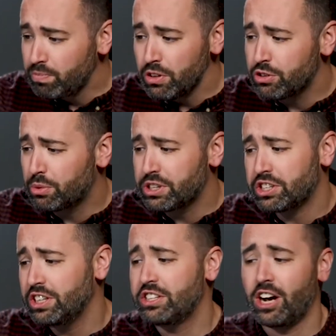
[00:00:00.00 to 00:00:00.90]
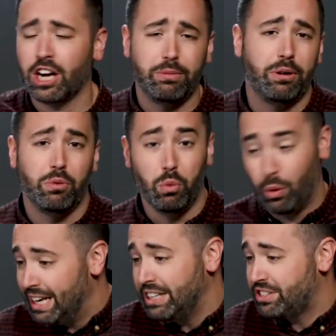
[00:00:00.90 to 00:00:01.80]
So we're just going to talk about
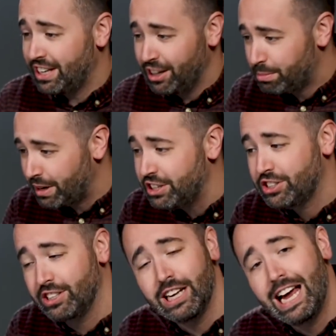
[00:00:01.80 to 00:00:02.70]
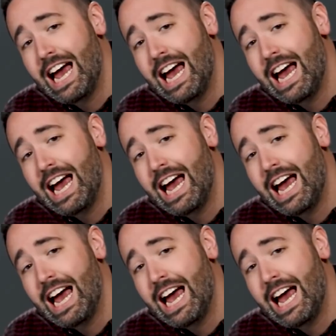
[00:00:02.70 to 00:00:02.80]
what is celebration.